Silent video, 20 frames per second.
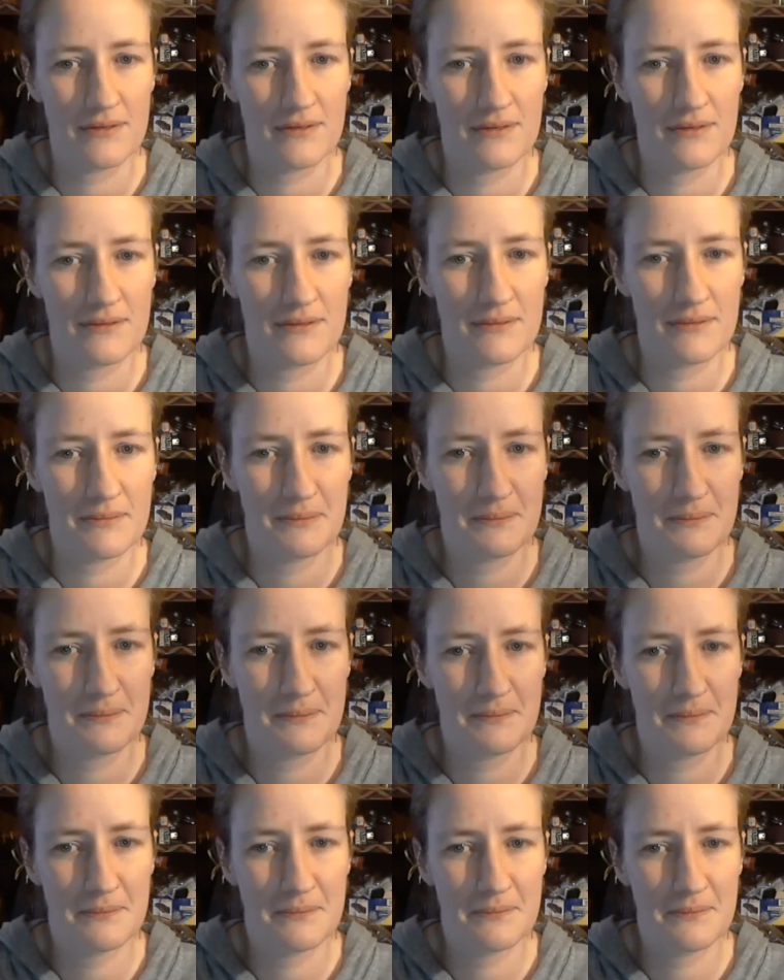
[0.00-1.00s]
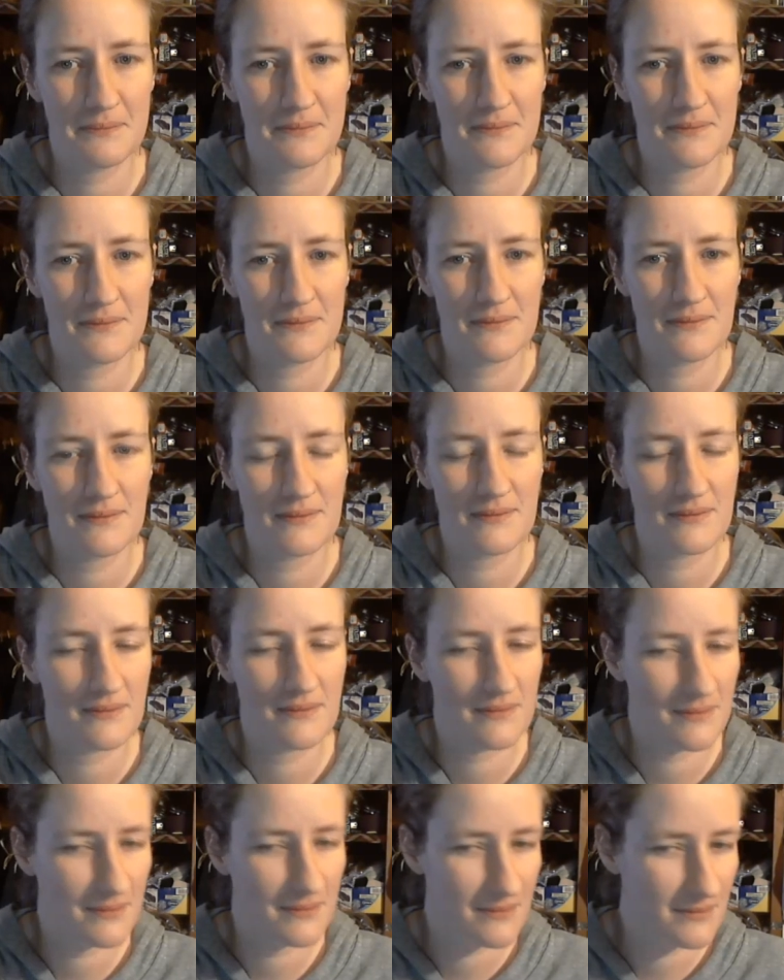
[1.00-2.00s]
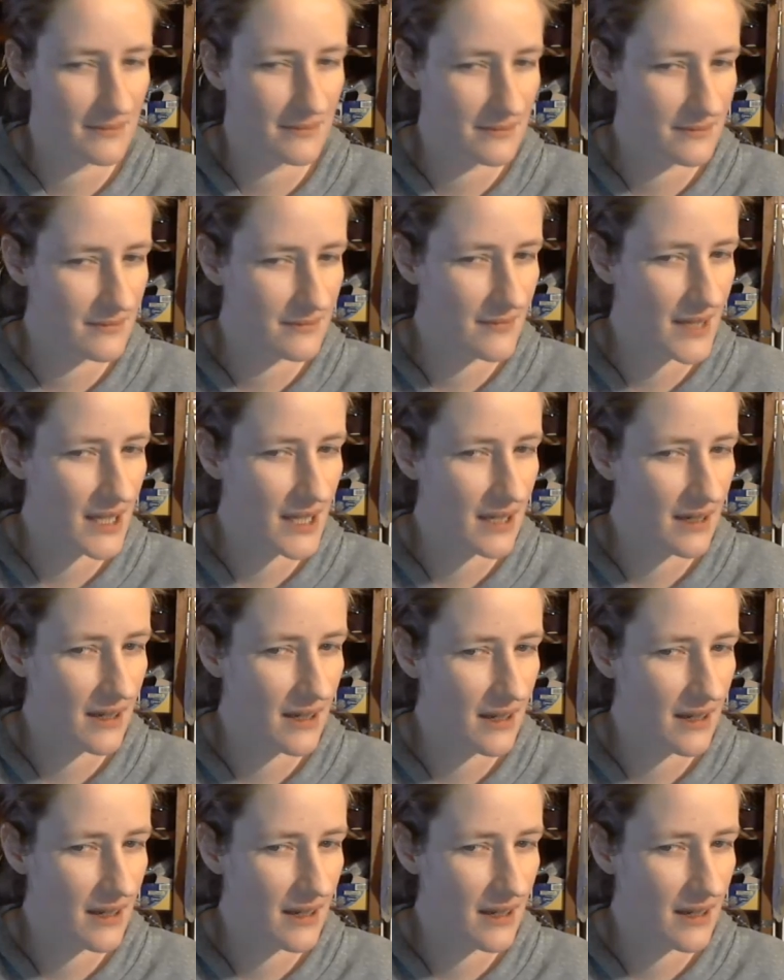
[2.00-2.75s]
No one is speaking in this clip.